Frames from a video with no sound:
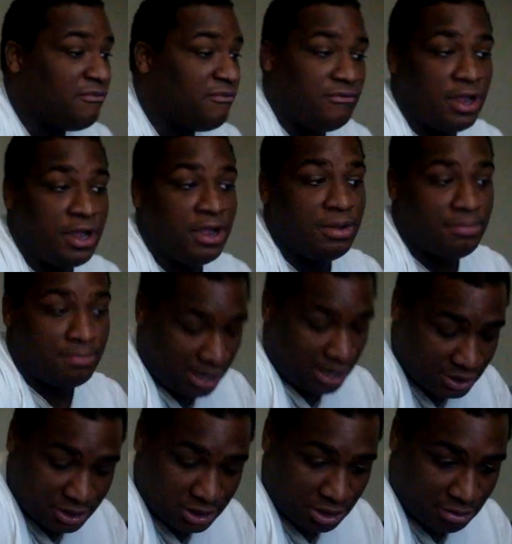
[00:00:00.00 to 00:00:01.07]
very
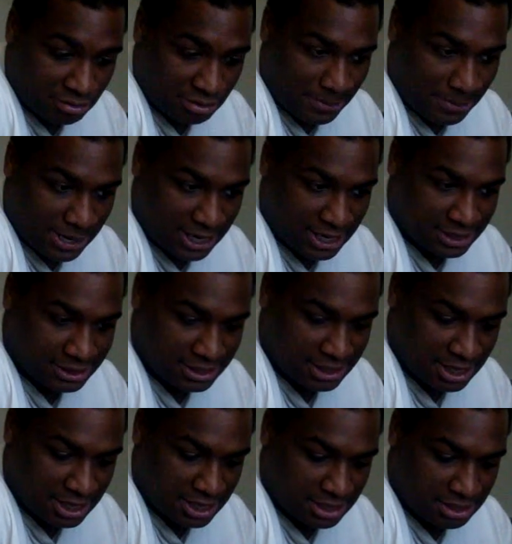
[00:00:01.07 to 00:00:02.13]
much so in the past,
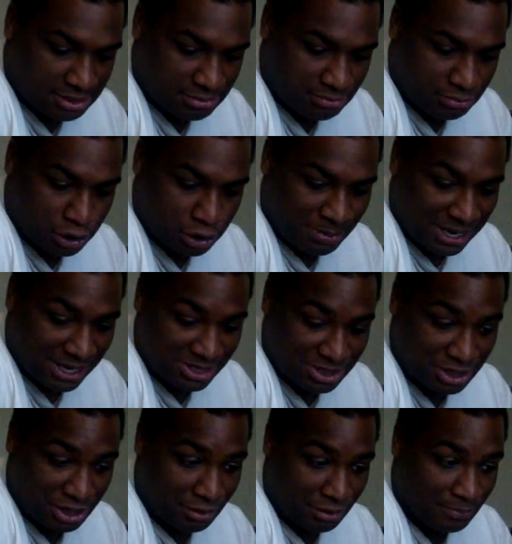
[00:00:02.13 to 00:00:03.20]
this past
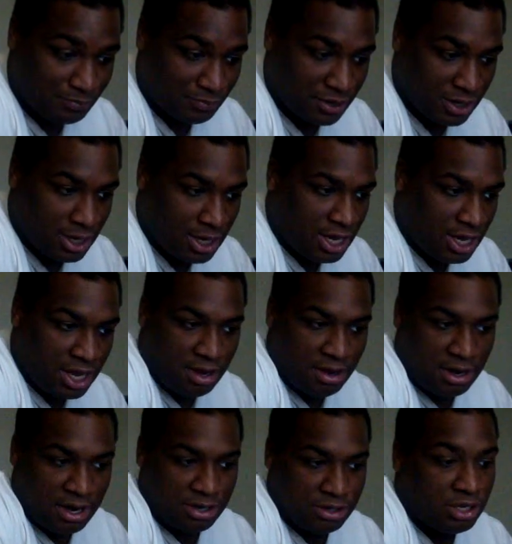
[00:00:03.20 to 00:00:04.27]
year.
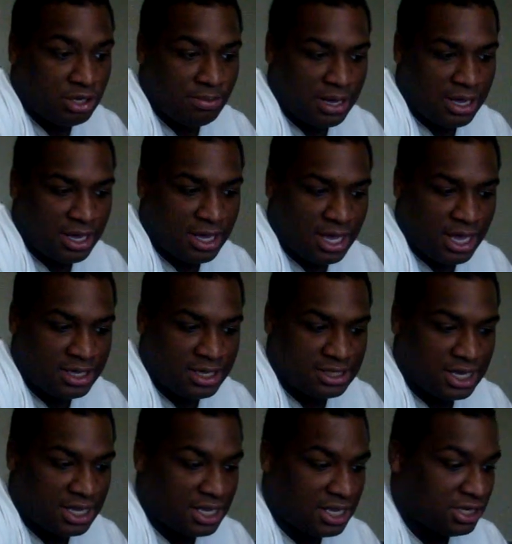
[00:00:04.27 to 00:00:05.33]
Hell, you can make a case
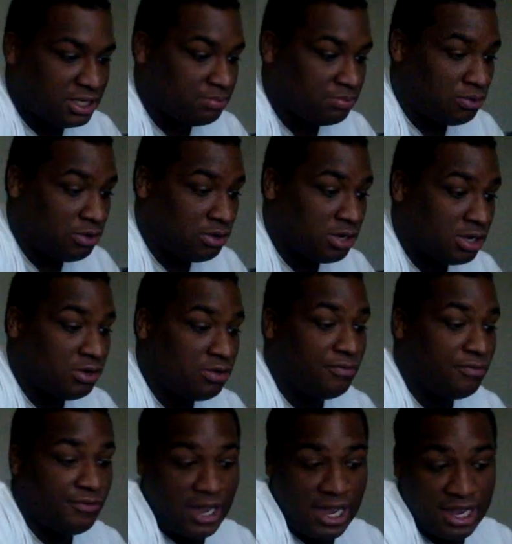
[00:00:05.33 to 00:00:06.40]
that he is more
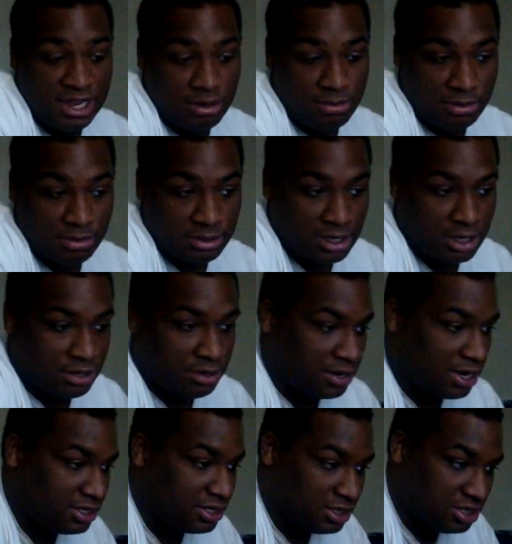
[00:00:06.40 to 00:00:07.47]
valuable than the
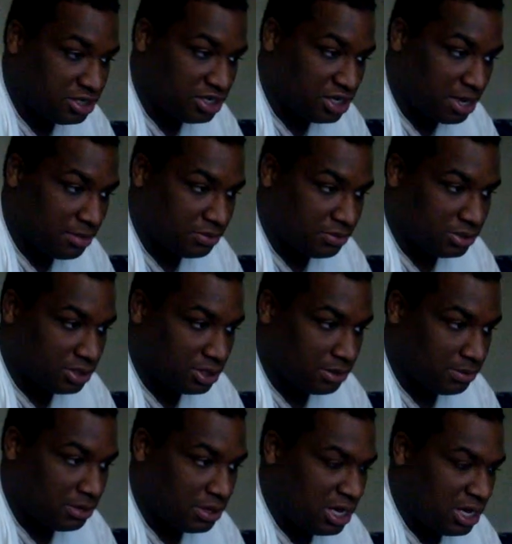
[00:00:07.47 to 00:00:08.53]
United States
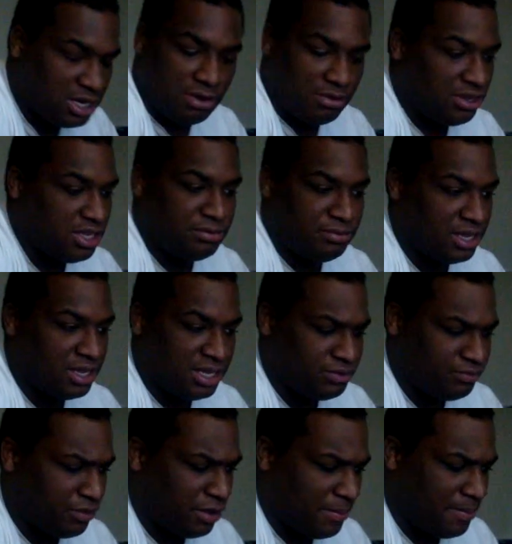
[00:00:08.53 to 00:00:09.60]
Championship. No,
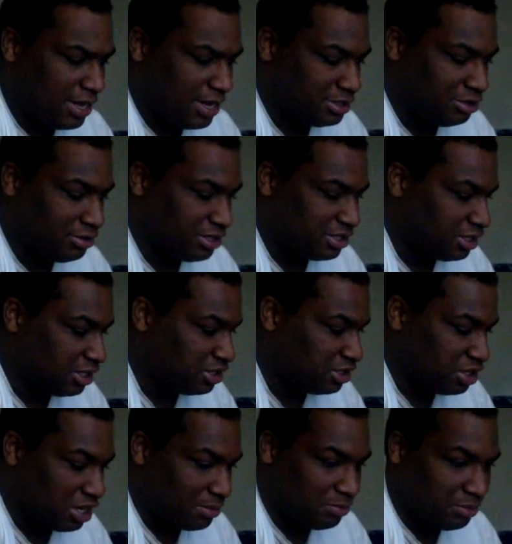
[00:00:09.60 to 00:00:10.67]
that's way past the United States
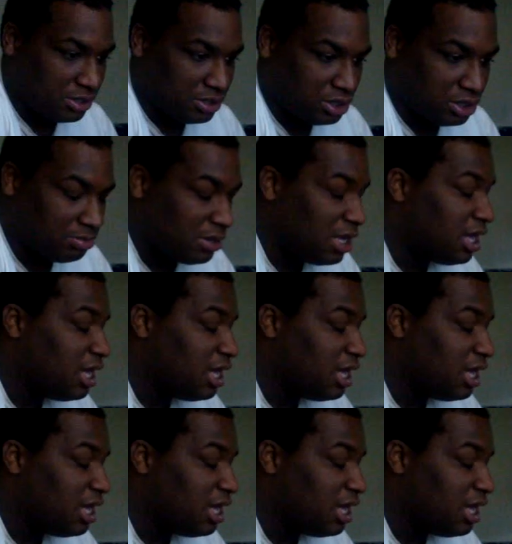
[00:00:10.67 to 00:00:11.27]
Championship.